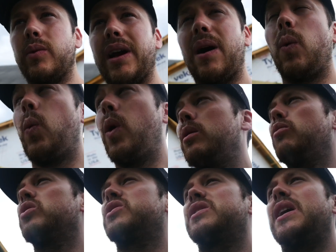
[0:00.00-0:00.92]
we got one
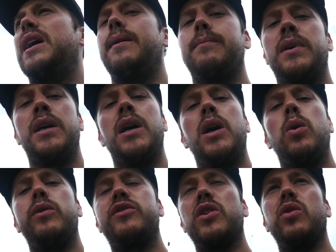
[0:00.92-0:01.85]
more stop.
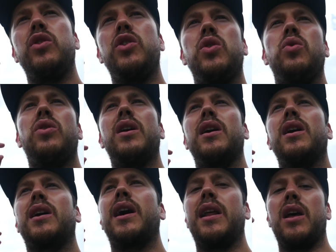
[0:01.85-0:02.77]
We've shown you
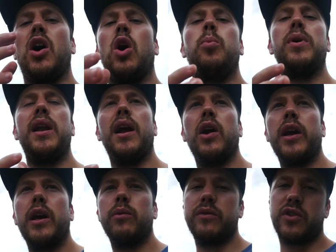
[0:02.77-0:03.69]
the kind of the open
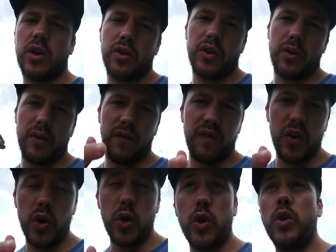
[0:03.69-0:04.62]
area. We've shown you the
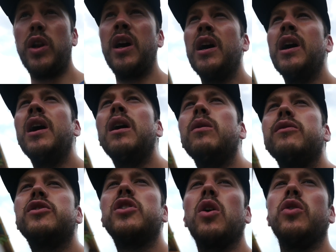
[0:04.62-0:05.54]
food.
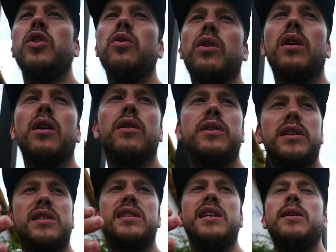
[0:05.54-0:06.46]
We've shown you the
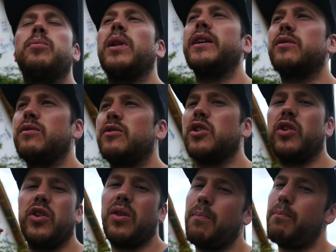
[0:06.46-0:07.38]
seed place. We've
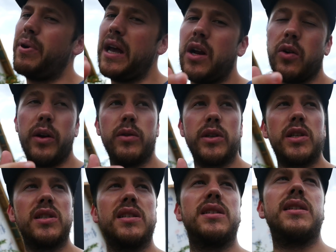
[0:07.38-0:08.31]
shown you the bakery, which
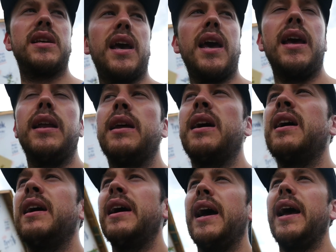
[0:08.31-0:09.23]
is insane.
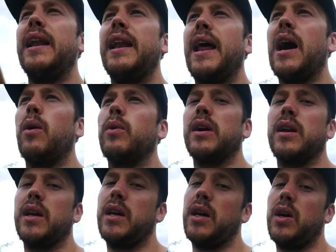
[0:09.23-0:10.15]
And now we're
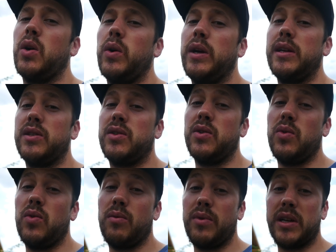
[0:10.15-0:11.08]
gonna go
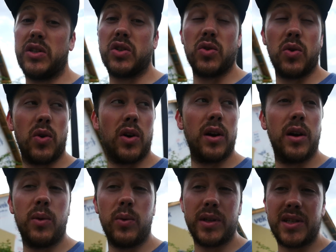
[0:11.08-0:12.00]
into the big
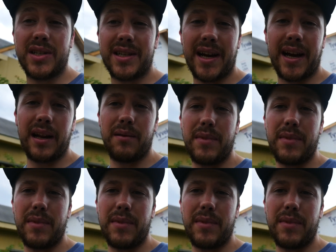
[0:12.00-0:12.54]
store, which is kind of